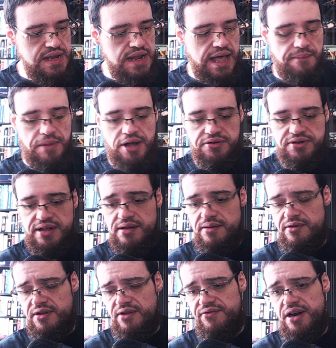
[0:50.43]
about
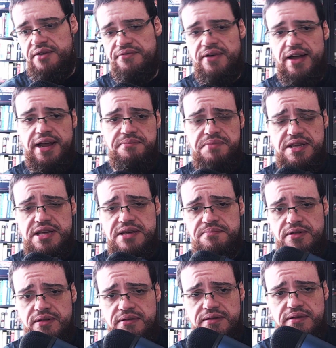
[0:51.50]
the very fine
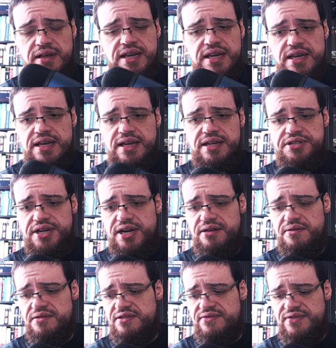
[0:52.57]
people,
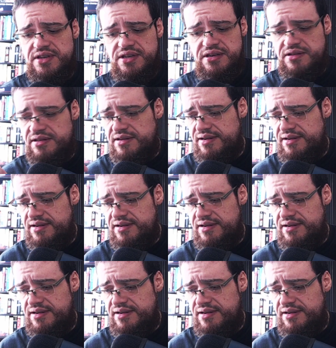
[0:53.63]
Charlottesville,